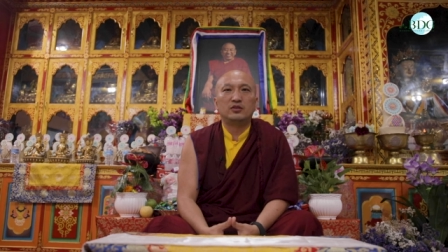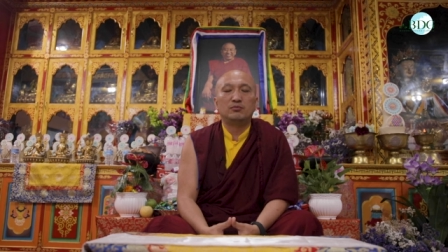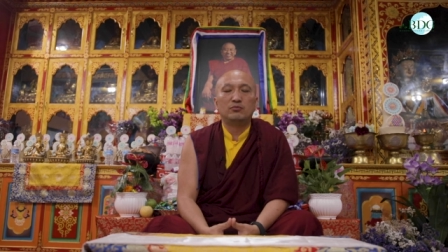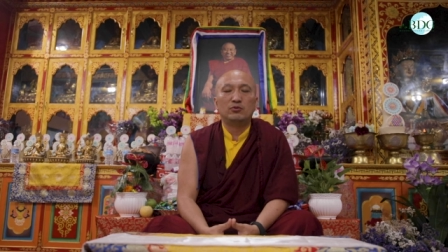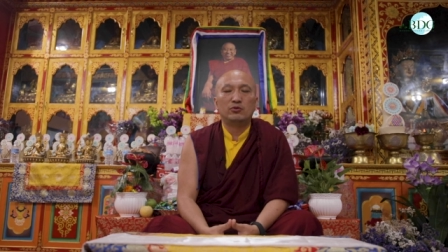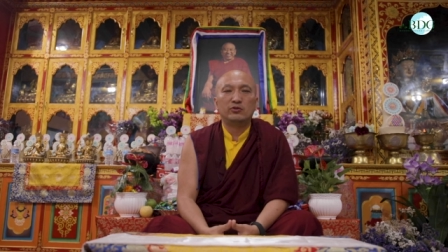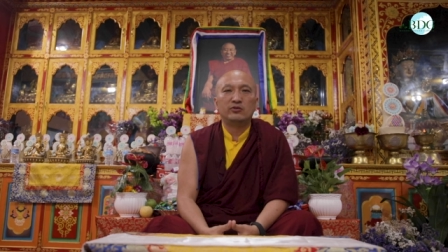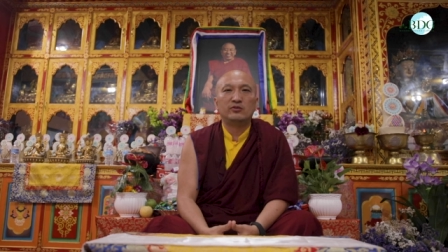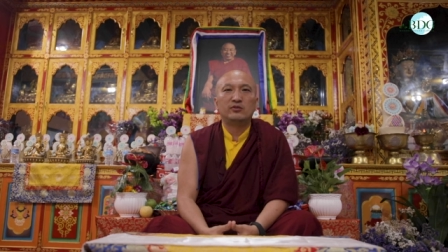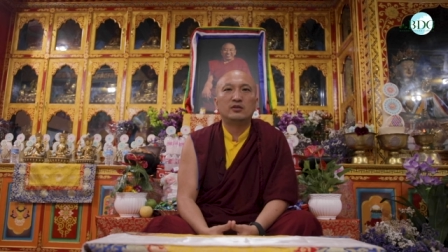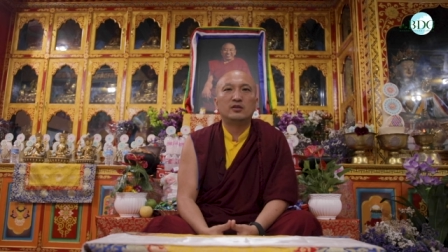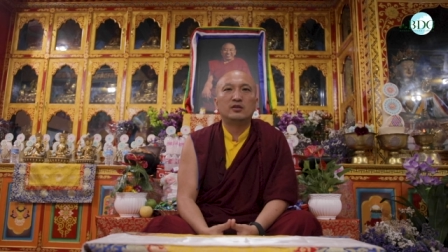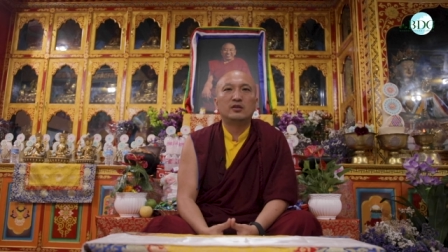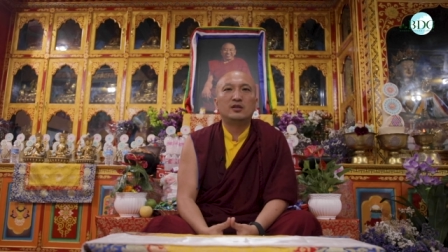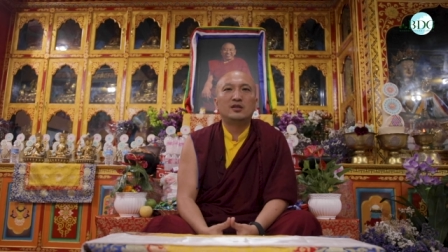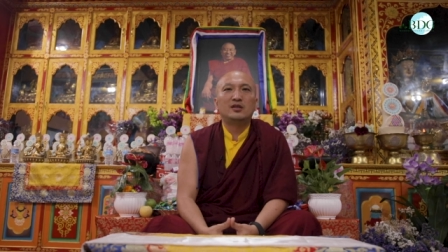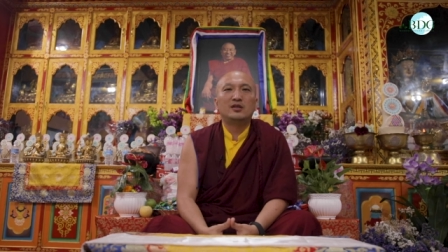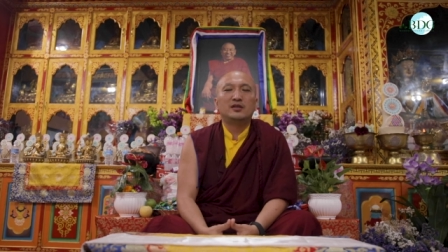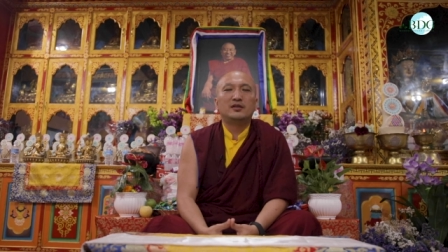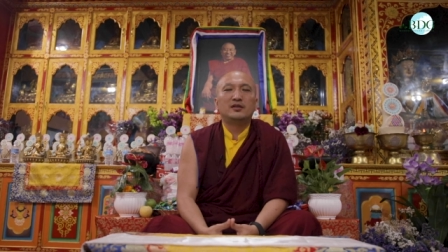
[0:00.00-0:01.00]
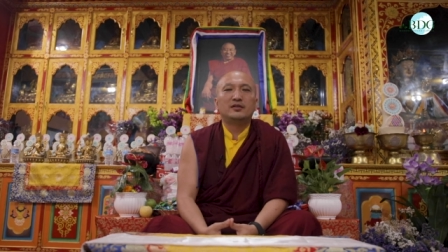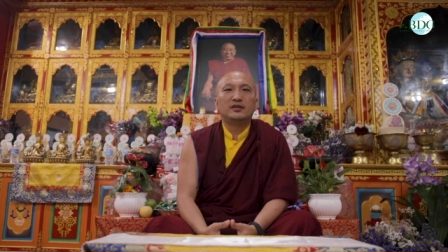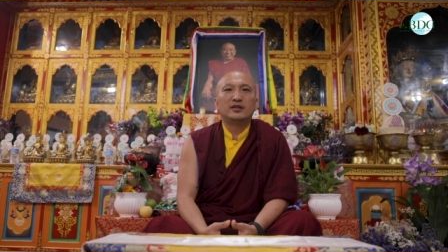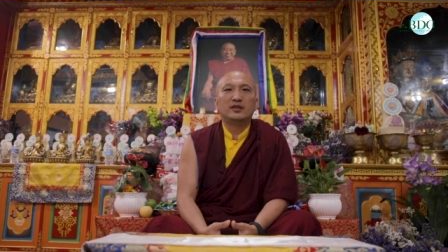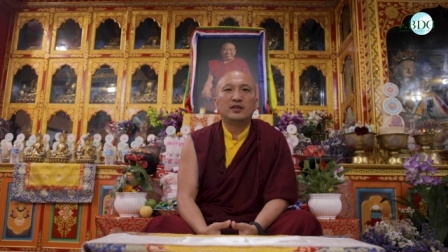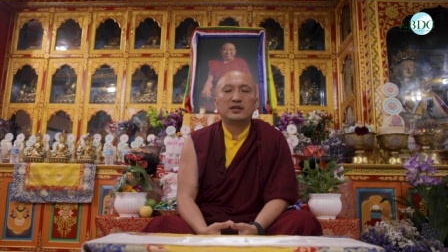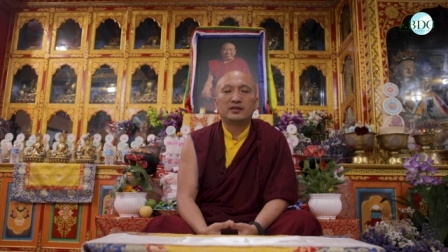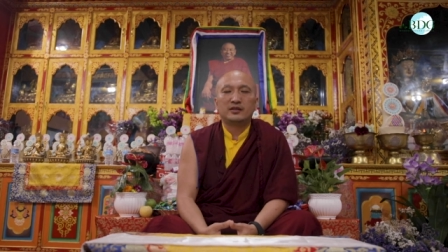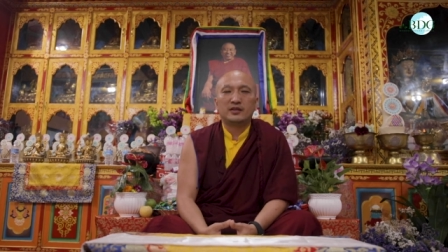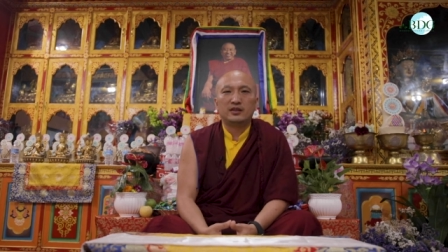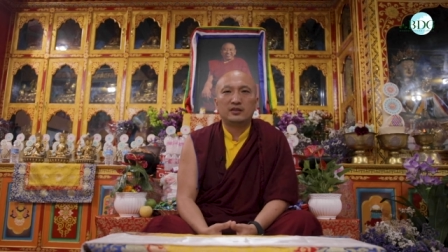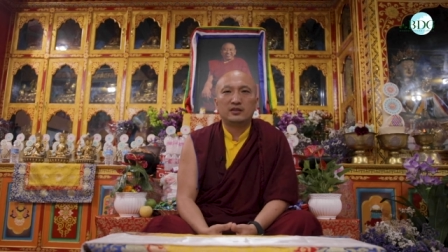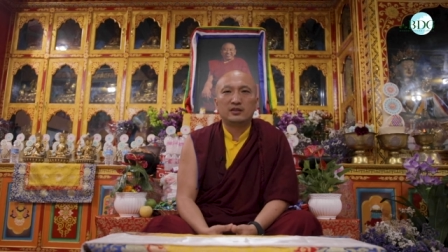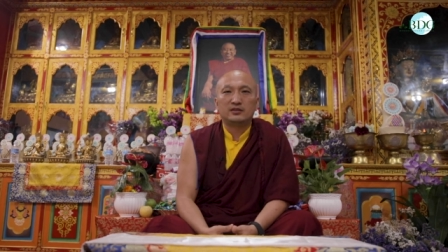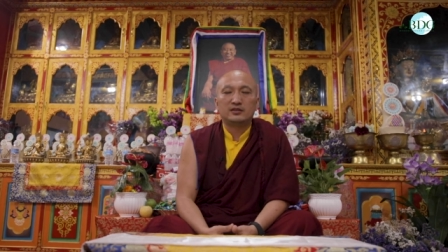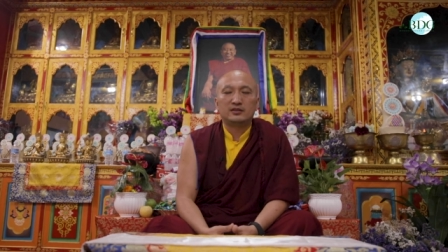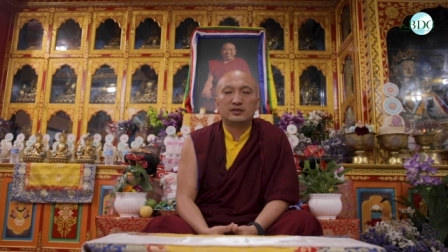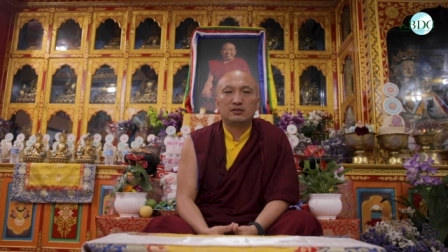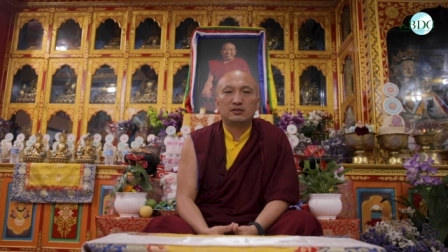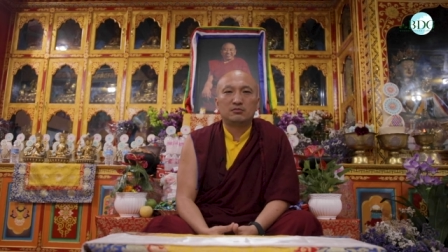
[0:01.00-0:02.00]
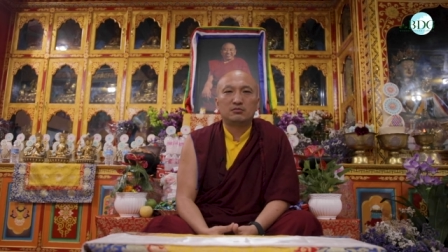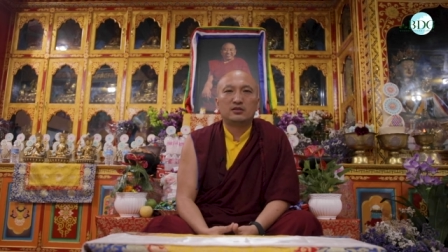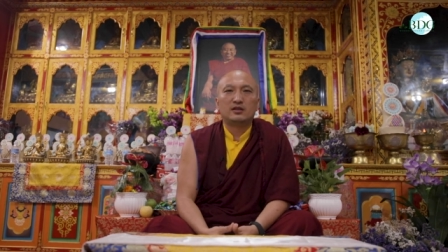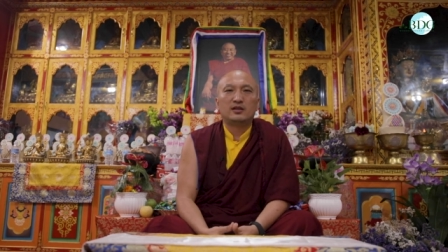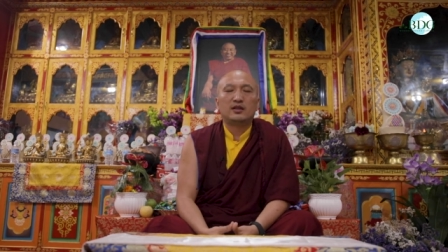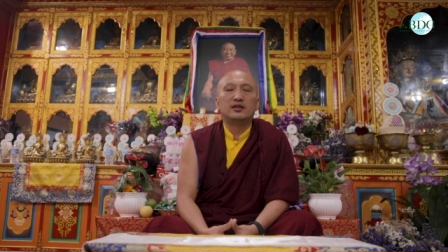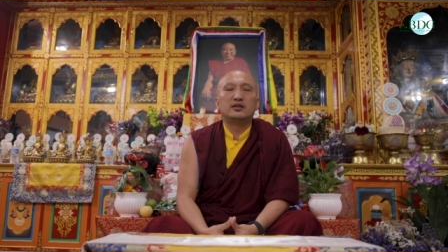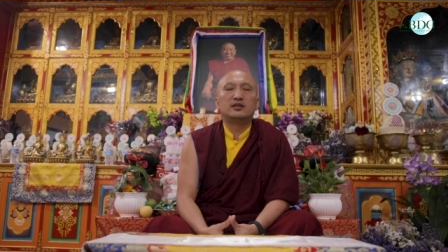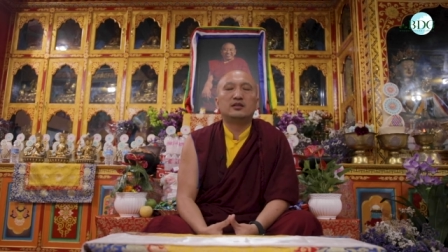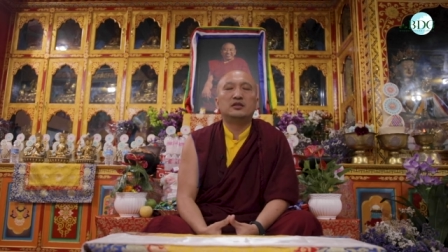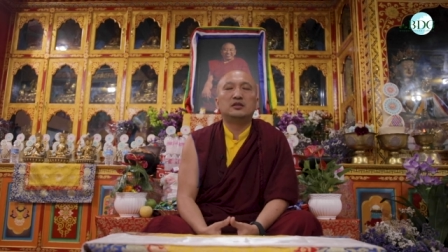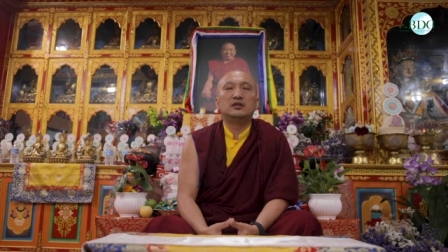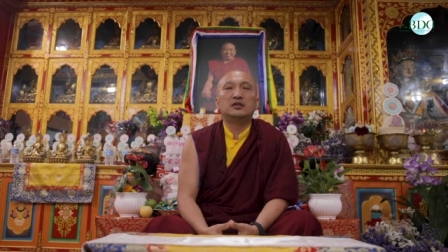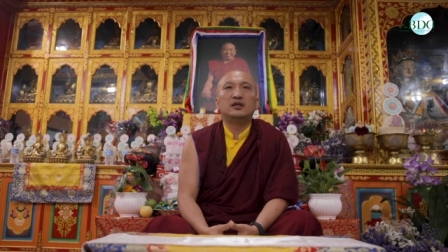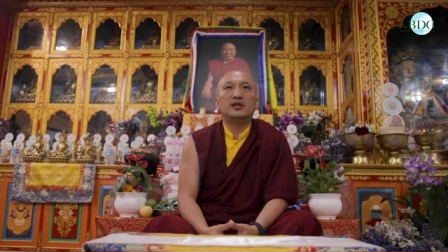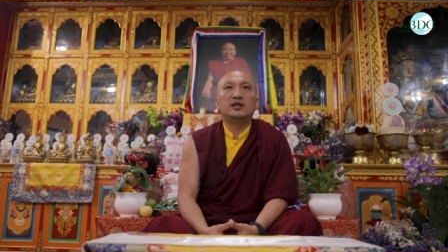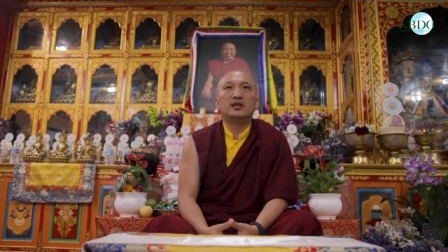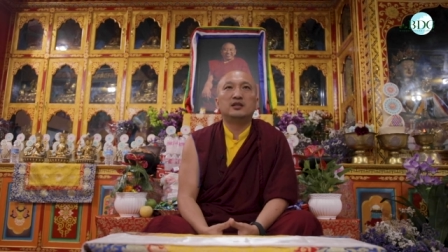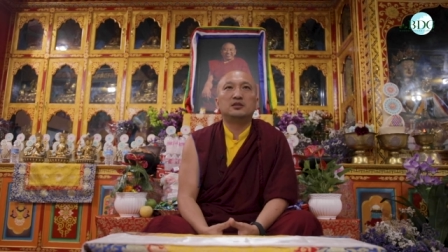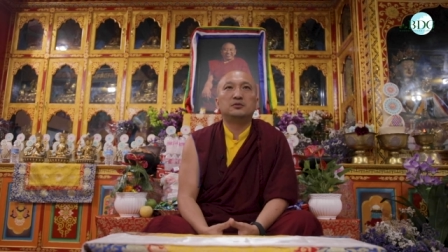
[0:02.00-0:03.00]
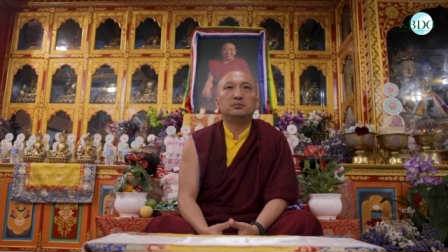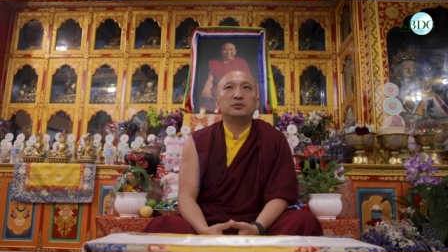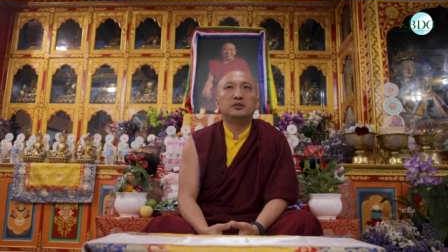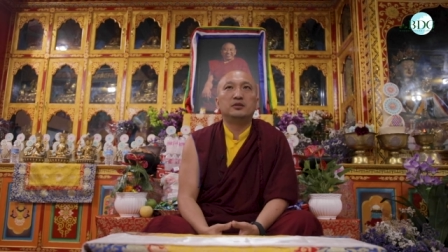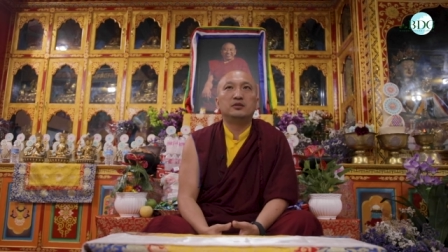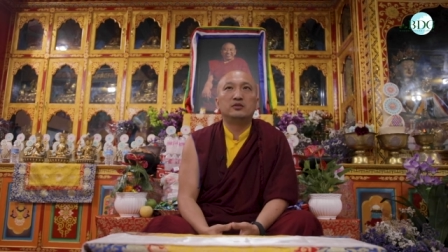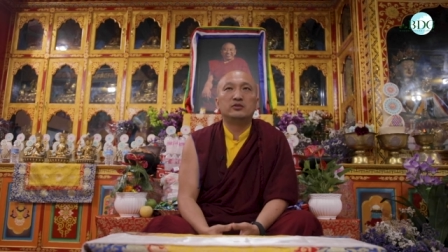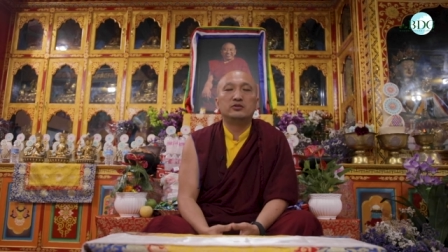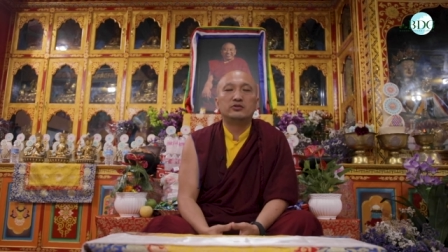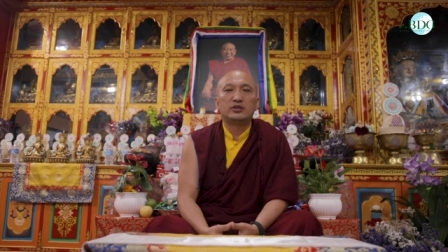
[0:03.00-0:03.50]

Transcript: more, then again it seems like he has been